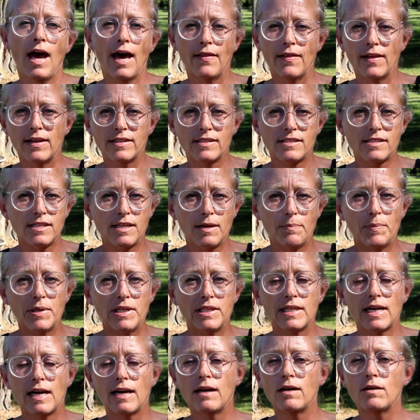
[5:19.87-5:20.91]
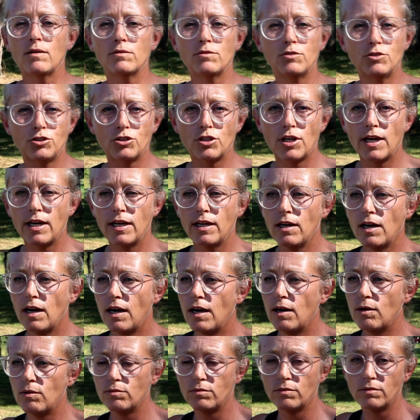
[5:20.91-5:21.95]
and then snip it down, dry it
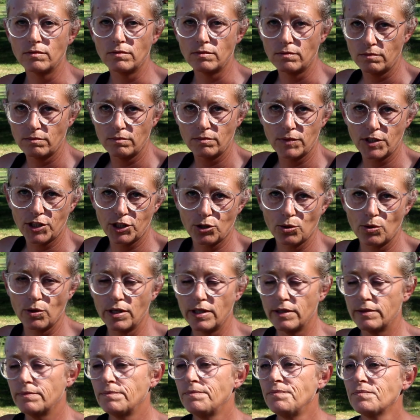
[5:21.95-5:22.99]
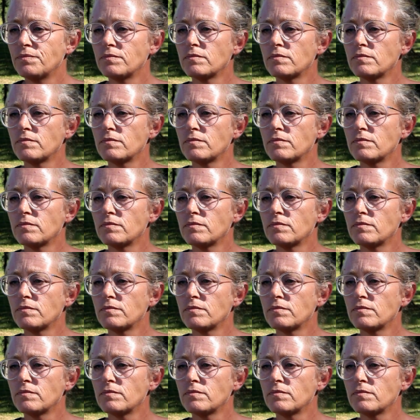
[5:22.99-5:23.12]
out, and store it.